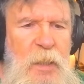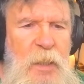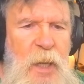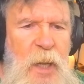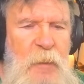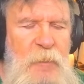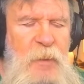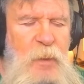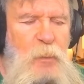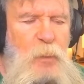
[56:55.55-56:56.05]

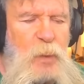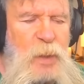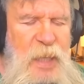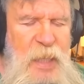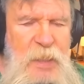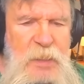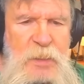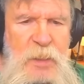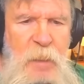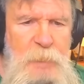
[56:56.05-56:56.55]
And then we need
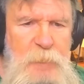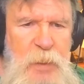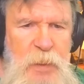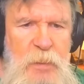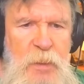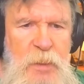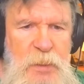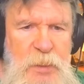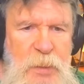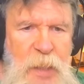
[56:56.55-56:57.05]
something
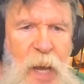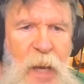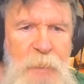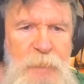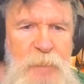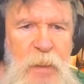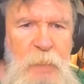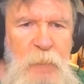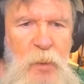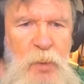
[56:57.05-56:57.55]
to stop
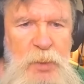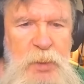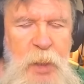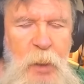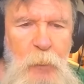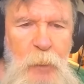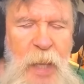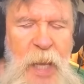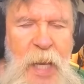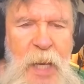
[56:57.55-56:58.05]
him or
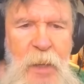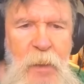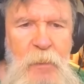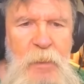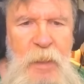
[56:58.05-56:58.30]
slow down.